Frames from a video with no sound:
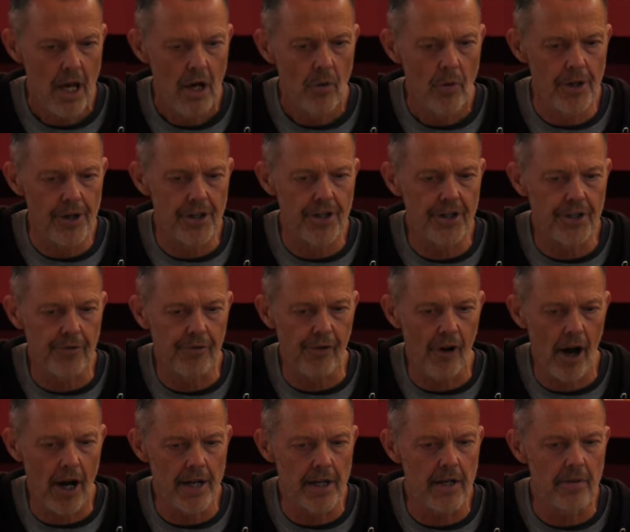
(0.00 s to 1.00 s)
which is
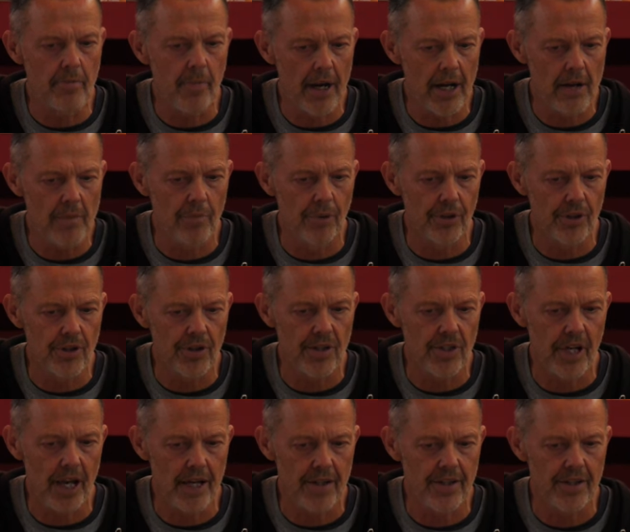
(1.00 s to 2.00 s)
defined in many Buddhist
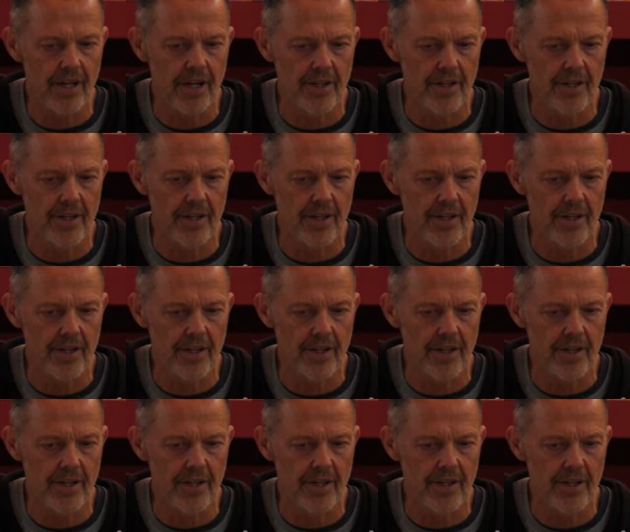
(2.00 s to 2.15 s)
texts